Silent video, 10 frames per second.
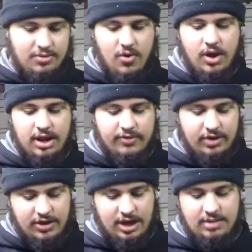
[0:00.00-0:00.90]
oil
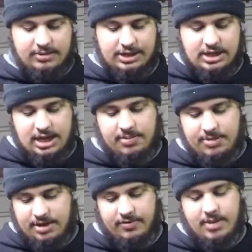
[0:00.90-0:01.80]
everything up just to keep
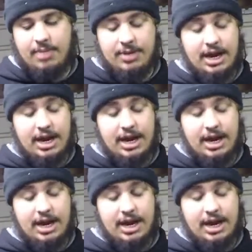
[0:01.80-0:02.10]
that from happening